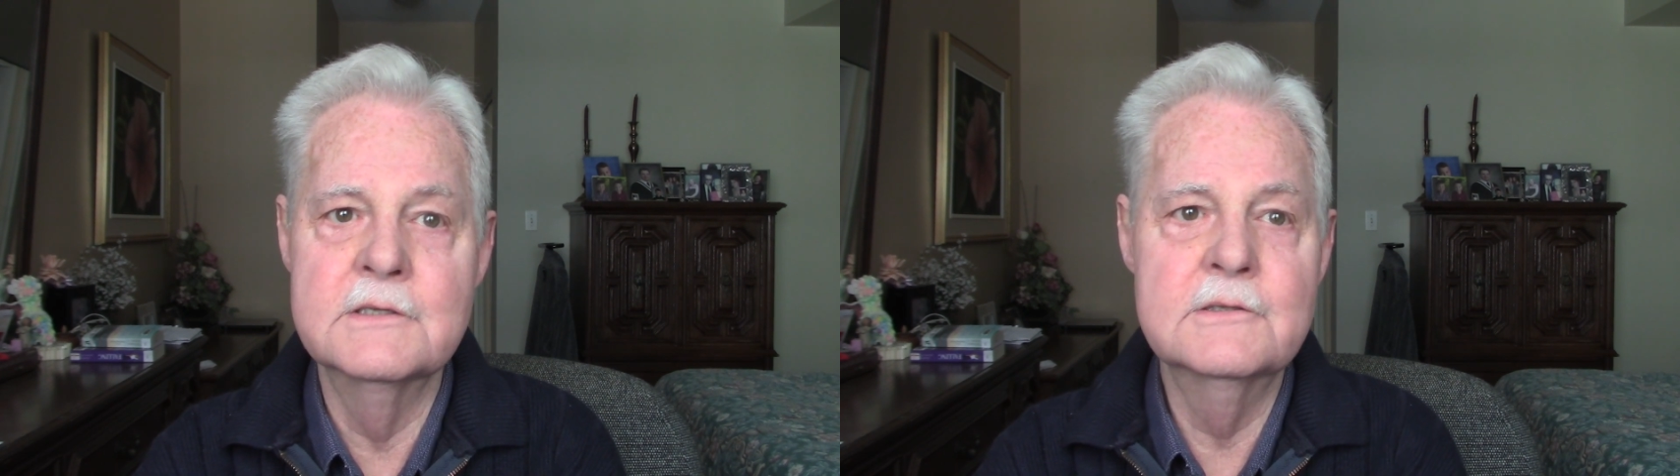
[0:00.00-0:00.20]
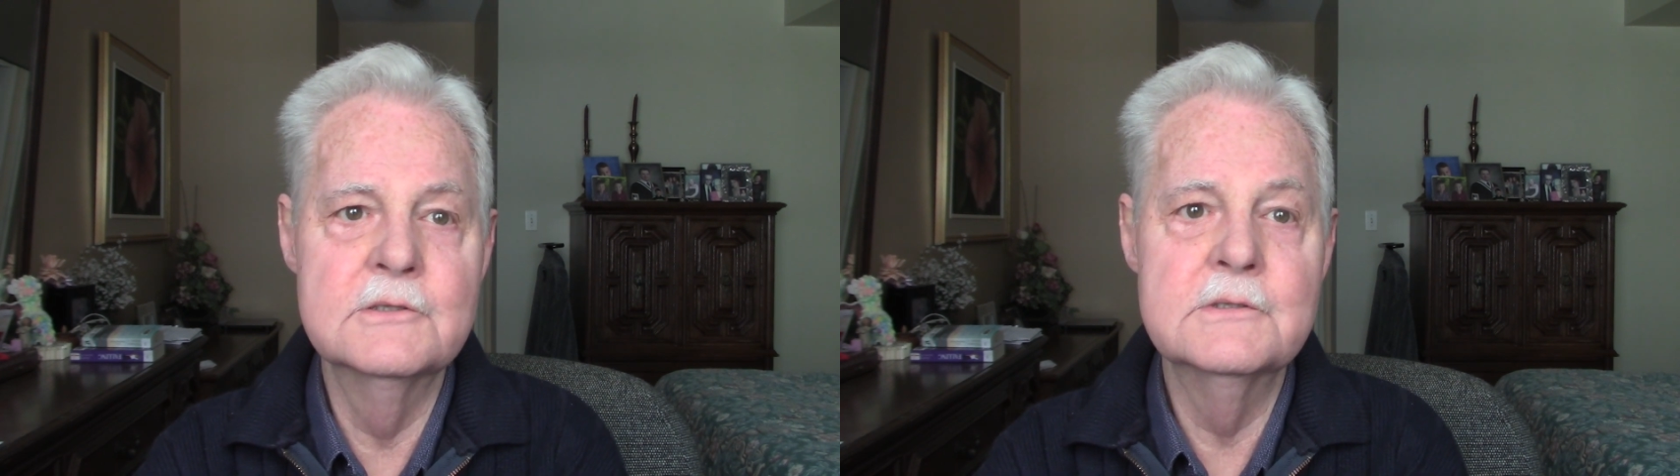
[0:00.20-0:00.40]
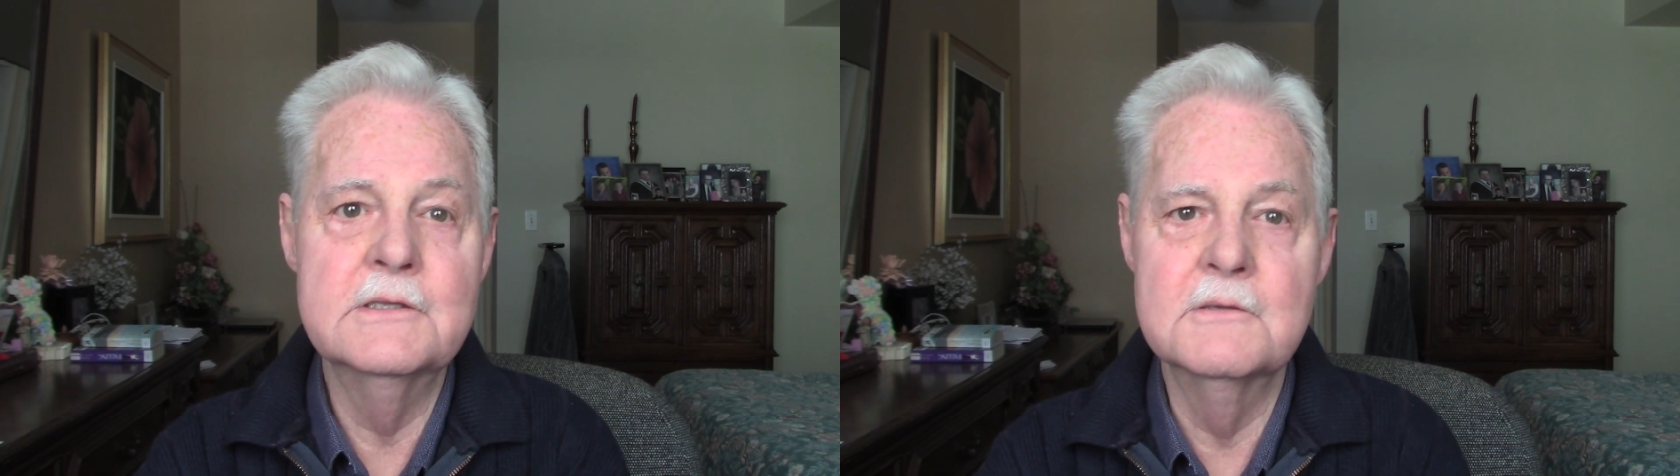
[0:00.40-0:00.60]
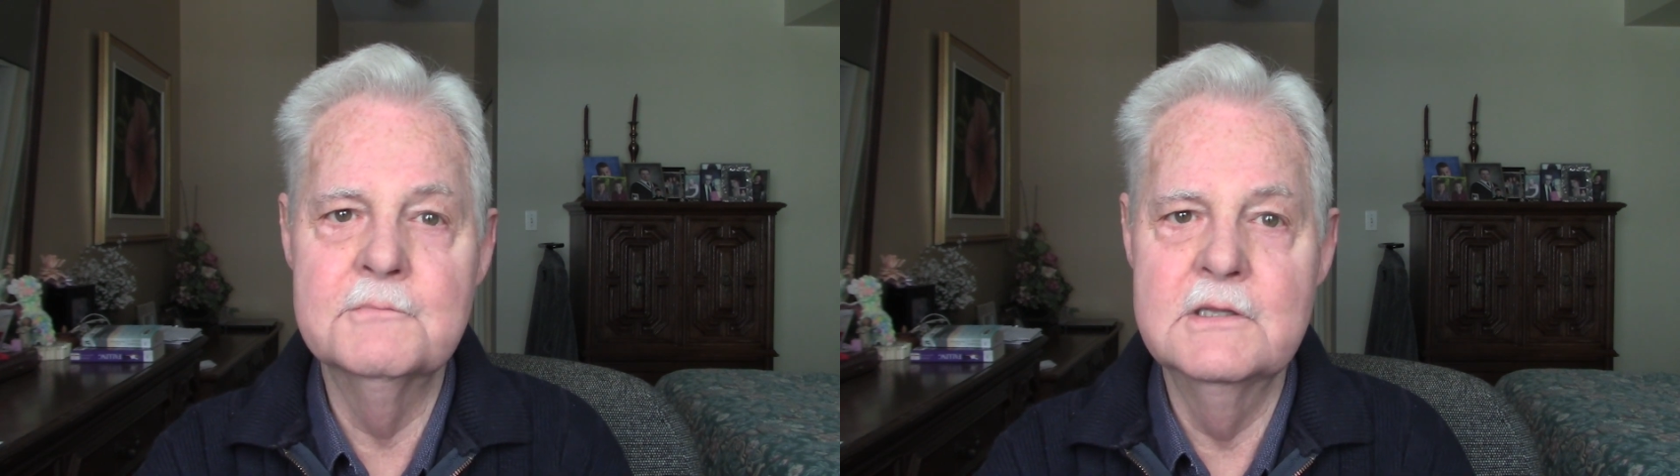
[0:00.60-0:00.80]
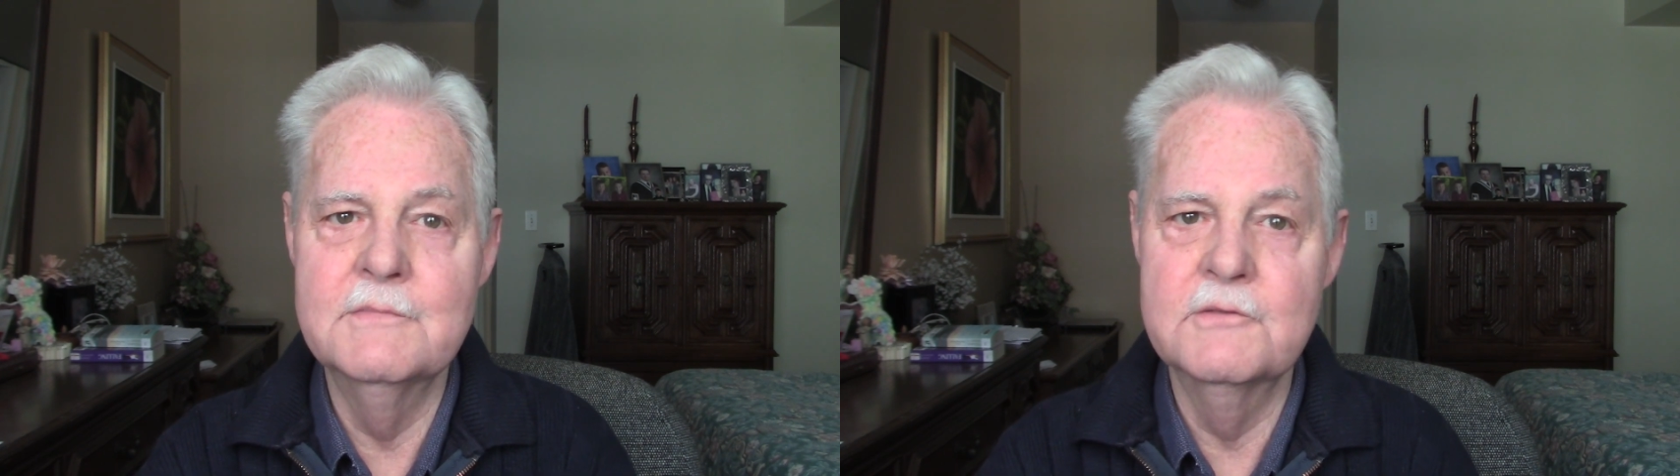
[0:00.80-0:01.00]
including the
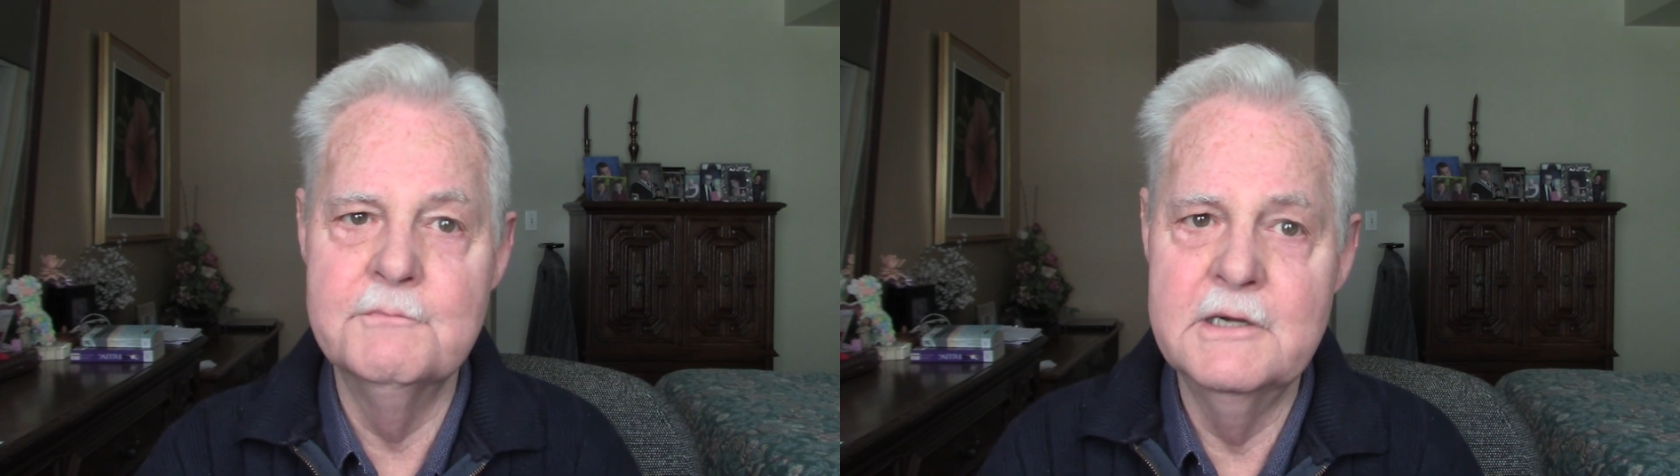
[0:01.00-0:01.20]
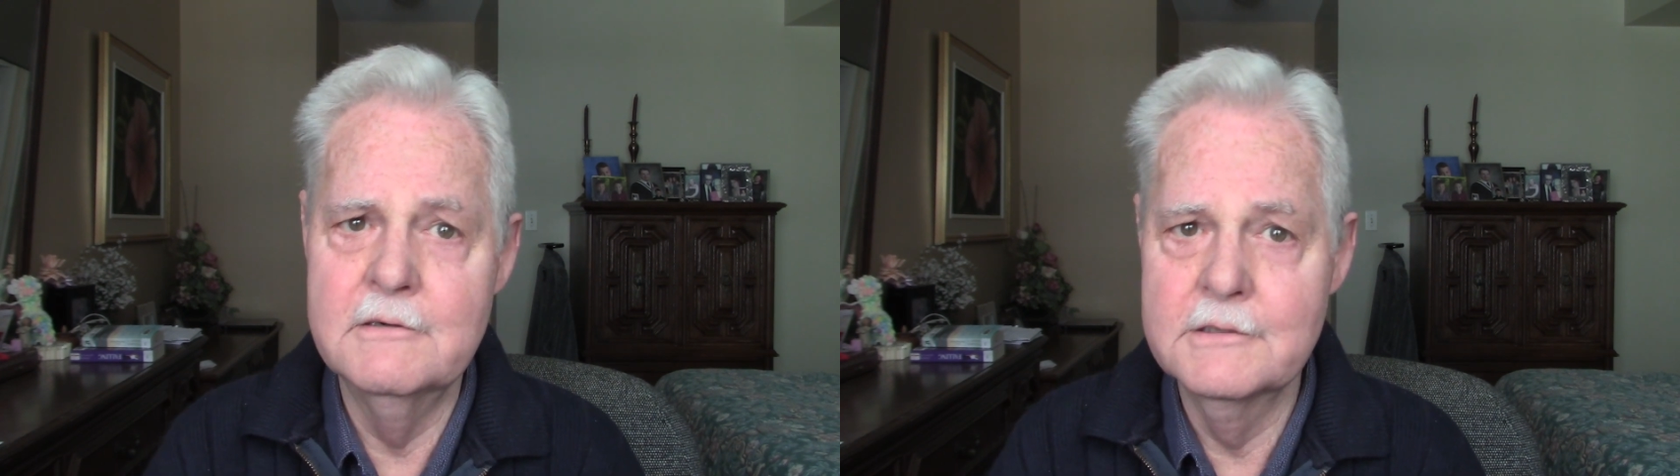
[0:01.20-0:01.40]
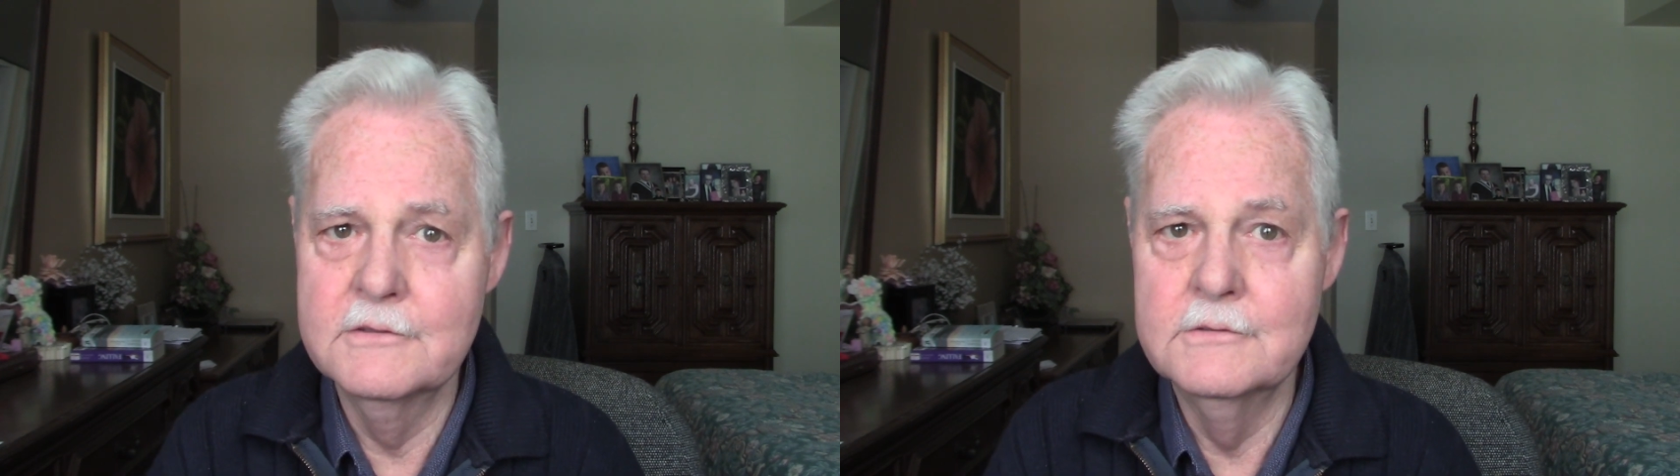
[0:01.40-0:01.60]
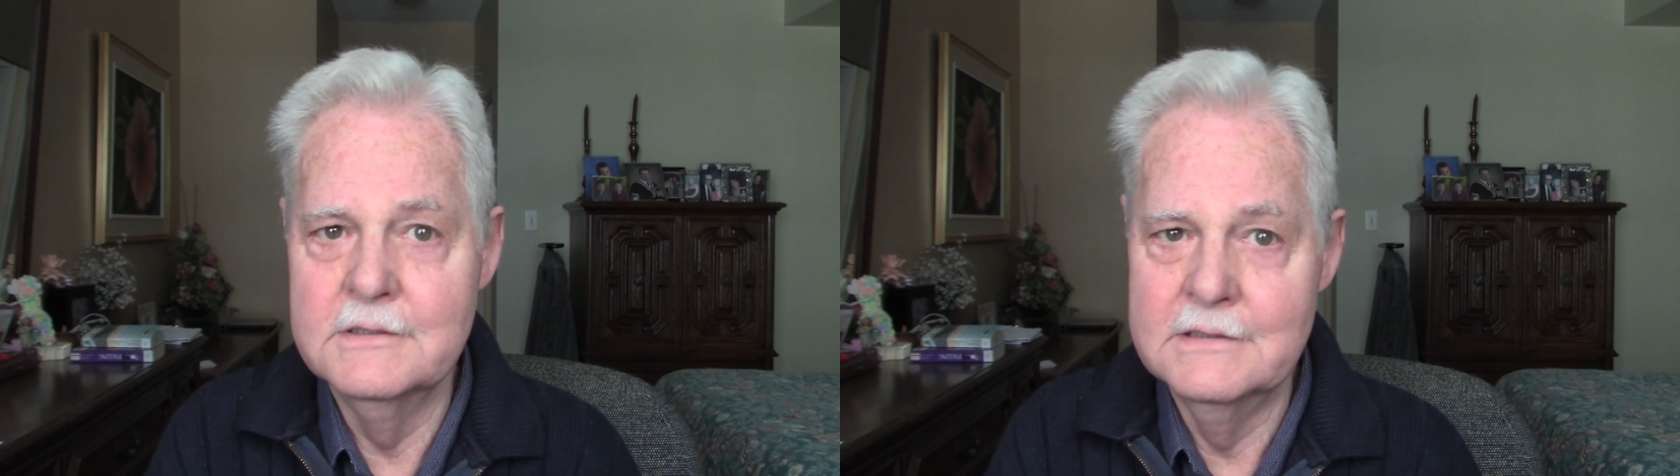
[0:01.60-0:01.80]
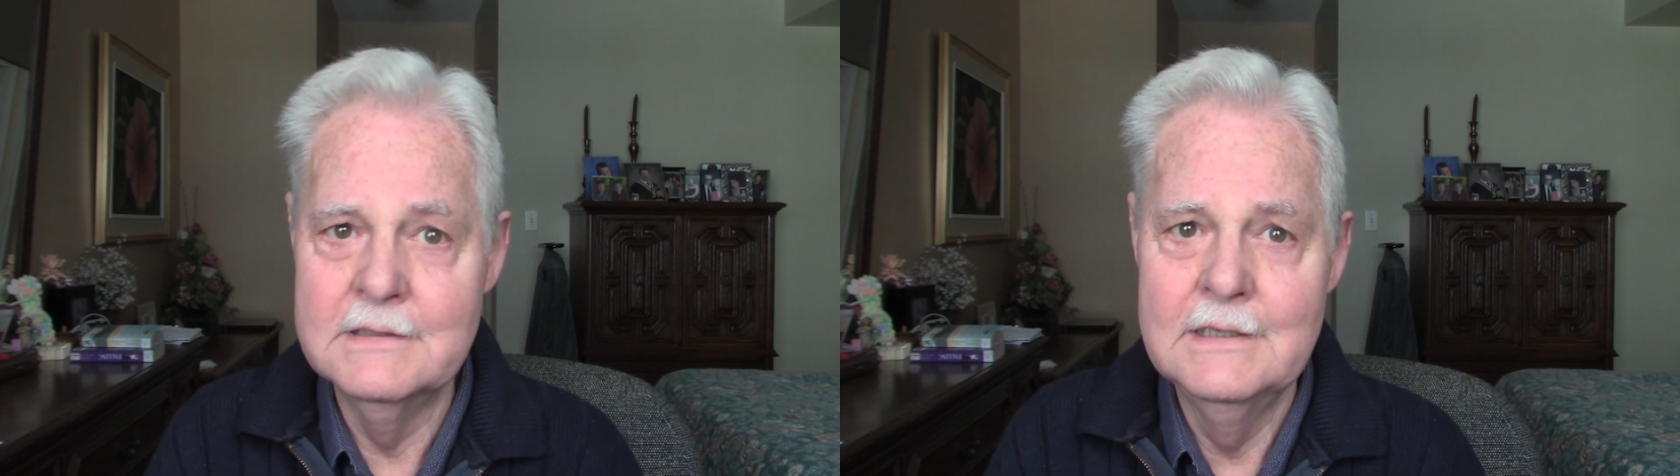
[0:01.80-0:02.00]
Plymouth
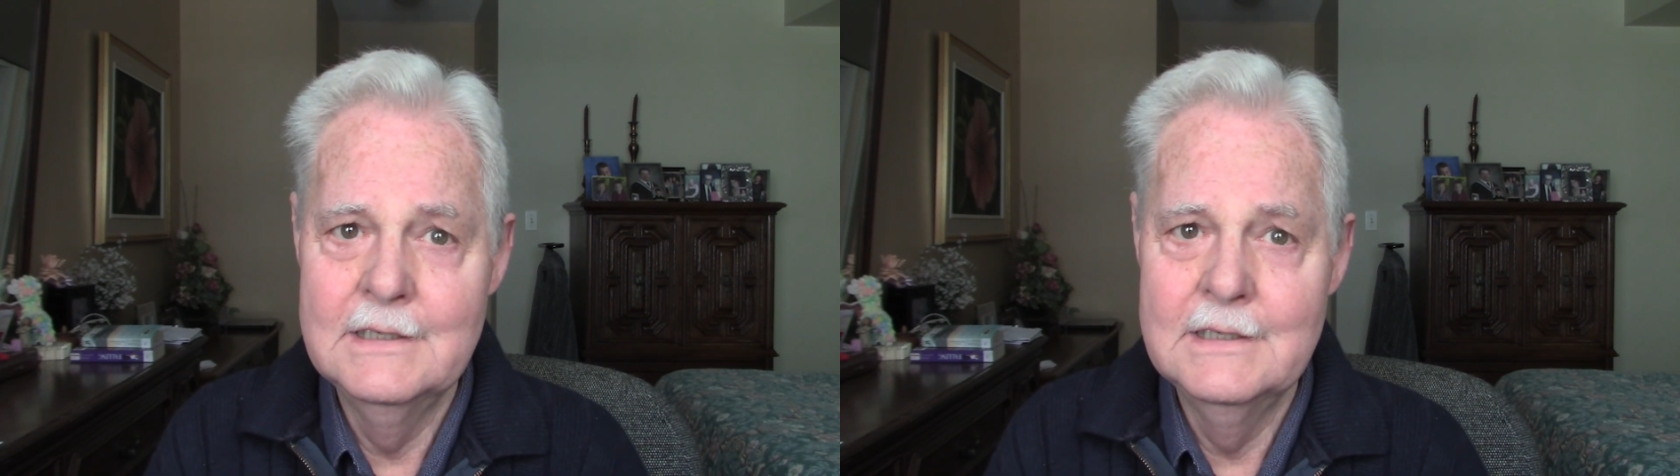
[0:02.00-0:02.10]
Barracuda,